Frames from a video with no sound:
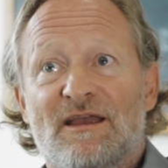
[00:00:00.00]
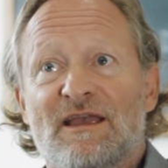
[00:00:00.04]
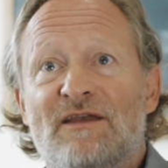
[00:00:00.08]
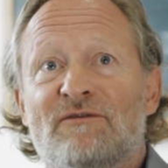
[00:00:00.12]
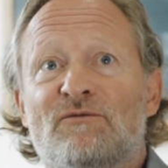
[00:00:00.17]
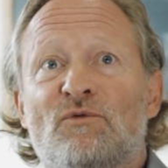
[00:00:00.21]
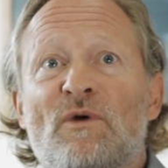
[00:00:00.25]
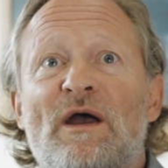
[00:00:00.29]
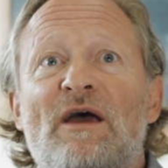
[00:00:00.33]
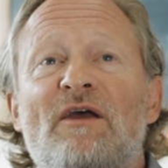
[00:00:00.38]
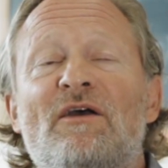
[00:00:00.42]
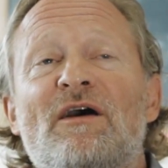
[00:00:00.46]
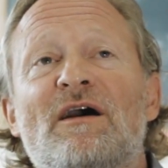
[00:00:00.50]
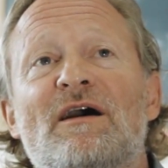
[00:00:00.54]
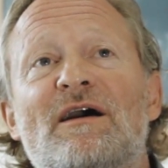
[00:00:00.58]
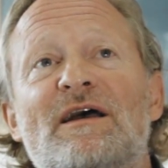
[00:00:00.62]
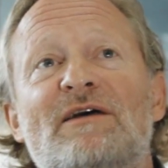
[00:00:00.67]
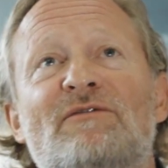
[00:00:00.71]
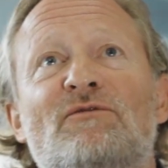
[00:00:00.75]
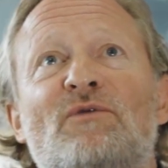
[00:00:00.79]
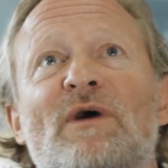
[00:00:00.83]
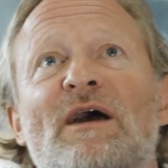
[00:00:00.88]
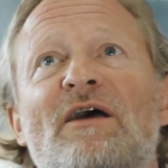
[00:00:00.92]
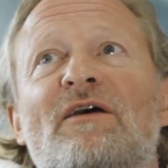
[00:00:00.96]
If we're, a,
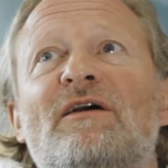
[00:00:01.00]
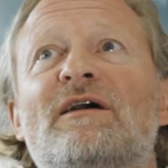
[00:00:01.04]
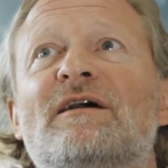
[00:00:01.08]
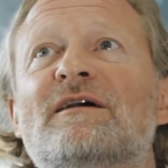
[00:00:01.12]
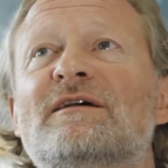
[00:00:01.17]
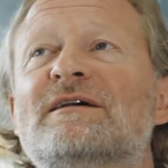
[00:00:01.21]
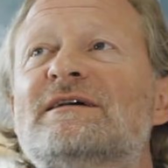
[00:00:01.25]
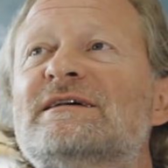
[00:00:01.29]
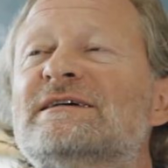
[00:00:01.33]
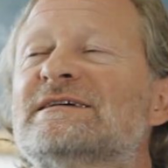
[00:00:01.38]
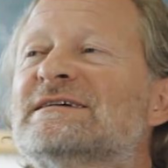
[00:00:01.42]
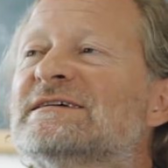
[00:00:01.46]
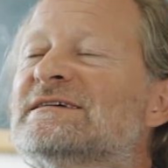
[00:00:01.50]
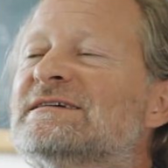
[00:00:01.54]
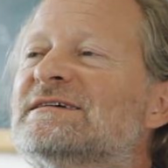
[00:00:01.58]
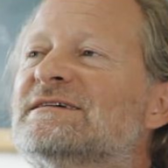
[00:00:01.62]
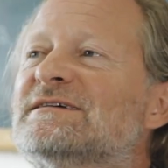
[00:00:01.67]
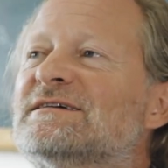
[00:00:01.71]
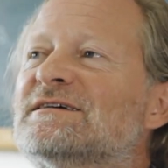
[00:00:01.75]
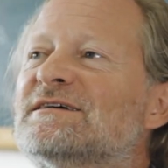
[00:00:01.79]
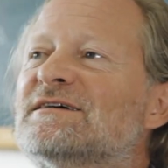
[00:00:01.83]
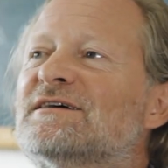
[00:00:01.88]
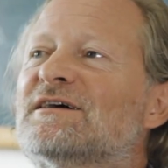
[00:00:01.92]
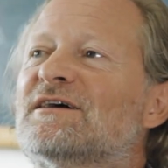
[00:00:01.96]
if we're a,
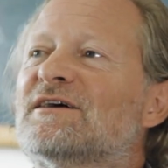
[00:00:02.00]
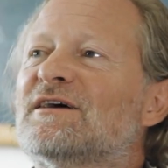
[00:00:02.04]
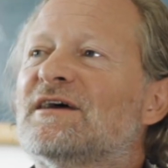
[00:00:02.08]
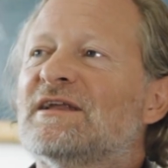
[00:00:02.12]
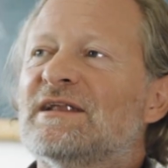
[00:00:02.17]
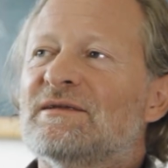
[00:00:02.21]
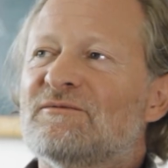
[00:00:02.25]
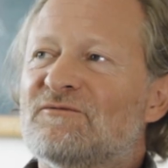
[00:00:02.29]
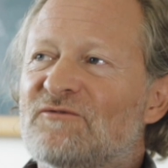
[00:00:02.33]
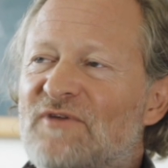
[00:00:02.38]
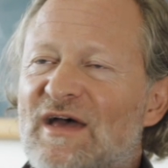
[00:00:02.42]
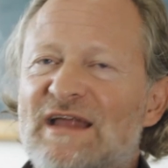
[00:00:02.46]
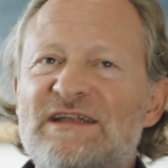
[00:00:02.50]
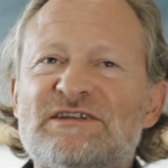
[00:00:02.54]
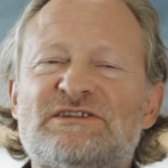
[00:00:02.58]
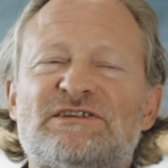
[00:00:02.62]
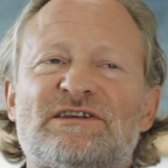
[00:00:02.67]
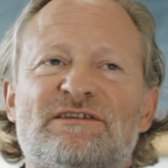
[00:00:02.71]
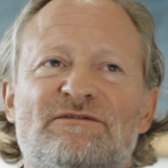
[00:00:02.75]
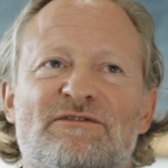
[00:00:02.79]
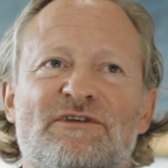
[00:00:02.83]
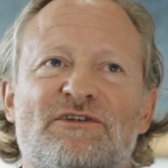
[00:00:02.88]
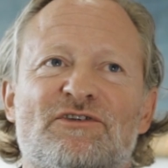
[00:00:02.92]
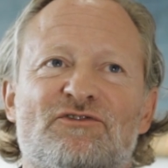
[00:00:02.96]
uh, an
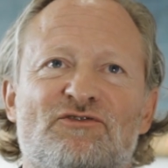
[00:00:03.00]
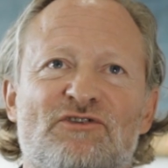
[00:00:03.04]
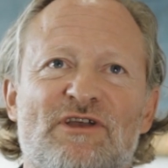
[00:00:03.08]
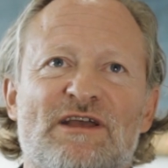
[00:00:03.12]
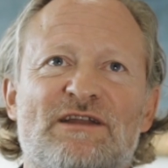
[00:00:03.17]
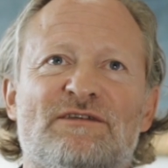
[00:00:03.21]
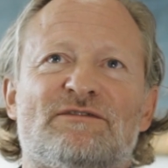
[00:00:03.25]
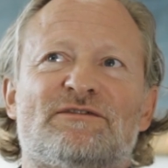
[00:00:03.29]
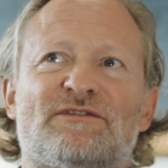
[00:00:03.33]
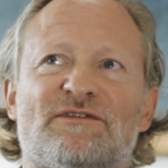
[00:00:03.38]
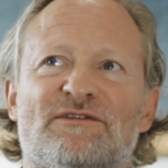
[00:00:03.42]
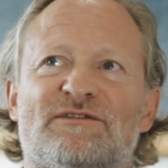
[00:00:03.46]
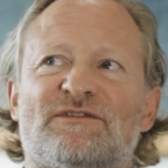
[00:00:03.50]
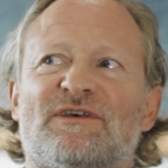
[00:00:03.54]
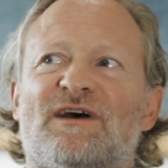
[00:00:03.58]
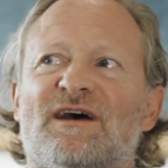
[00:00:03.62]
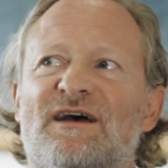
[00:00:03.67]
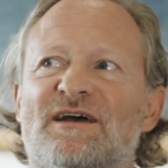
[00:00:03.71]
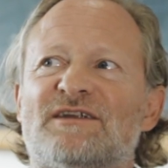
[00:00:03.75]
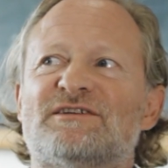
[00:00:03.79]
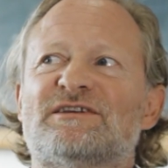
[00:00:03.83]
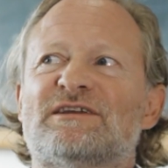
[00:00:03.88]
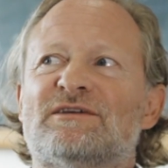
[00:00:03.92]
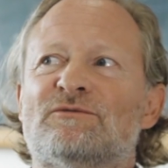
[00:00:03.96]
inventive and creative
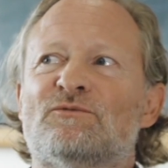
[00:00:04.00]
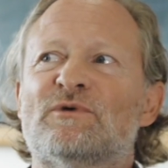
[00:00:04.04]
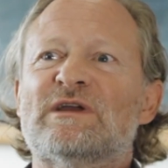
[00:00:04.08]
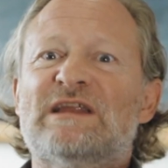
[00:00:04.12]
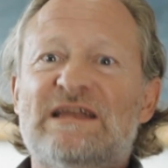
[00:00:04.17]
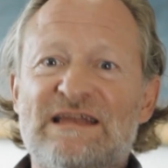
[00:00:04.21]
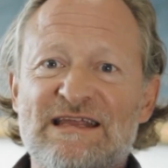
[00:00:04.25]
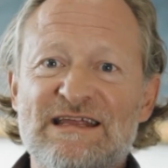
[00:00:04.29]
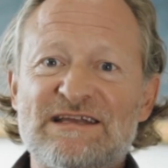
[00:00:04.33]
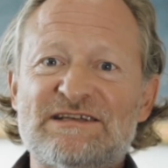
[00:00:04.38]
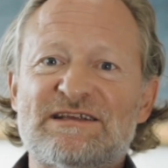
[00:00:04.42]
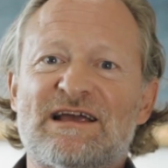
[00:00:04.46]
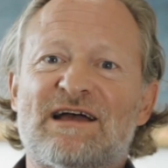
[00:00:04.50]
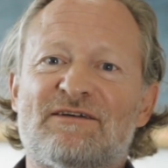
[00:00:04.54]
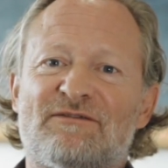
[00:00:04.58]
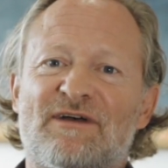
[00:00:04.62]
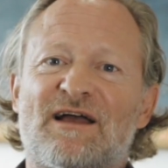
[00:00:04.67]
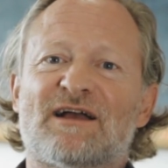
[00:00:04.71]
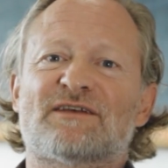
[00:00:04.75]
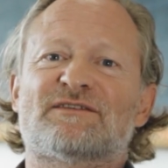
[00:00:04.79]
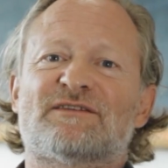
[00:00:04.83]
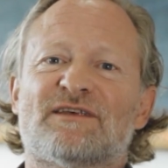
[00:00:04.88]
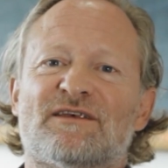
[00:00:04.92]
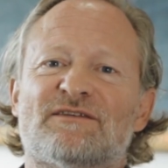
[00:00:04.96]
society, we need to have
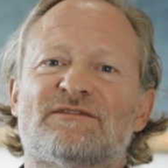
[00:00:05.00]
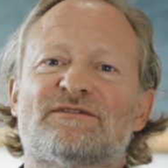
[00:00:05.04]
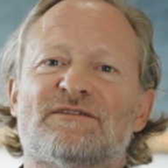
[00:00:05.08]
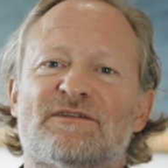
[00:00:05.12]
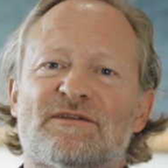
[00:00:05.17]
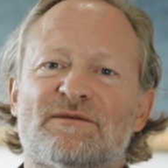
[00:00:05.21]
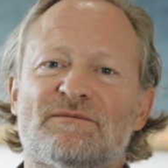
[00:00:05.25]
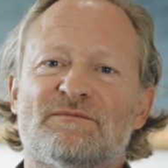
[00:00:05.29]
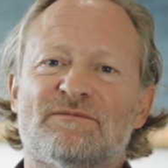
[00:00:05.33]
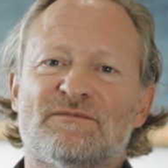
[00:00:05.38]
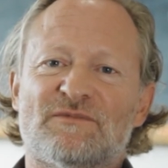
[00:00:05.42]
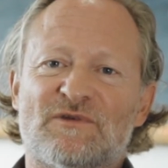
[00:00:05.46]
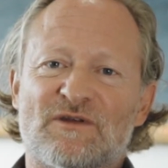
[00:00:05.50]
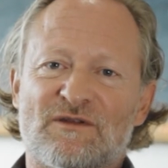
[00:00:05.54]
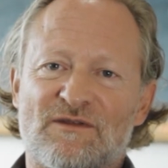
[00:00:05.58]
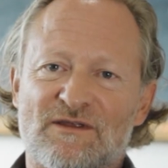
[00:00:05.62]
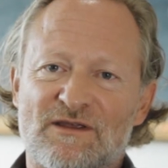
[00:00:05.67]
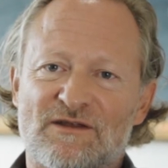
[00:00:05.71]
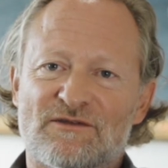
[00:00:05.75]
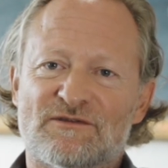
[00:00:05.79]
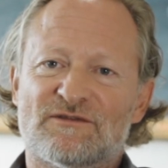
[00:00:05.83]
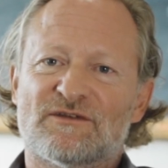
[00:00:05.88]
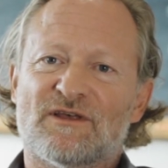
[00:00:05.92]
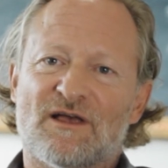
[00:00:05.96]
access to the, to
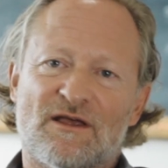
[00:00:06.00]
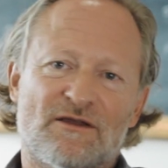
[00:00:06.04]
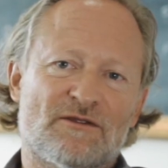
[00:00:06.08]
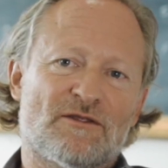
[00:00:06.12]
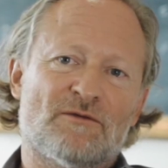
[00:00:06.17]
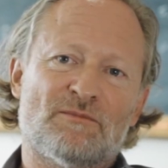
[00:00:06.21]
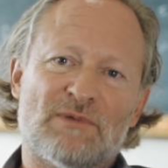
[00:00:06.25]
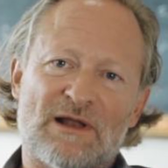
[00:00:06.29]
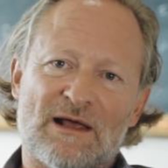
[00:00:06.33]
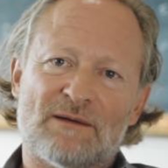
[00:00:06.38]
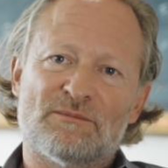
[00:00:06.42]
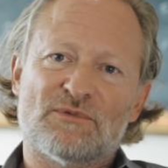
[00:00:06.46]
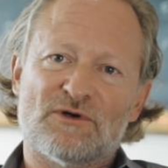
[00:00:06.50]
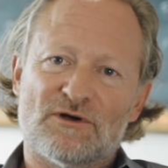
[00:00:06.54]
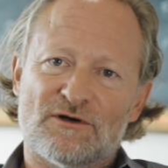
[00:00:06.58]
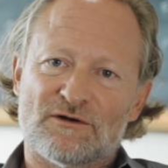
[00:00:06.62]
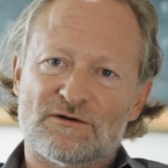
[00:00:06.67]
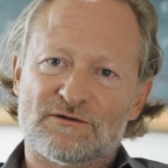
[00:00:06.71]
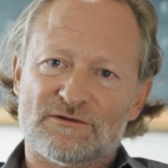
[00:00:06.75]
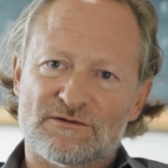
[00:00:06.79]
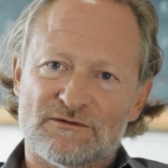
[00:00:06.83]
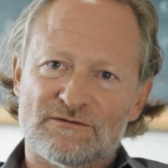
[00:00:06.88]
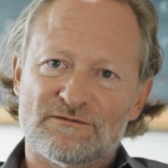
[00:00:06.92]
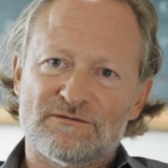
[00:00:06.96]
the inside of the black
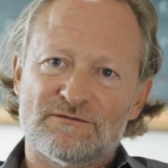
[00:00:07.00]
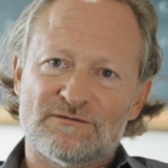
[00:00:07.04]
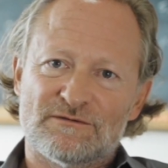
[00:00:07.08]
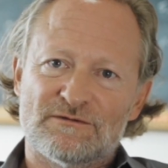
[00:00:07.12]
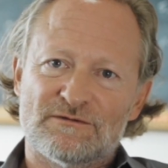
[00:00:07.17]
box.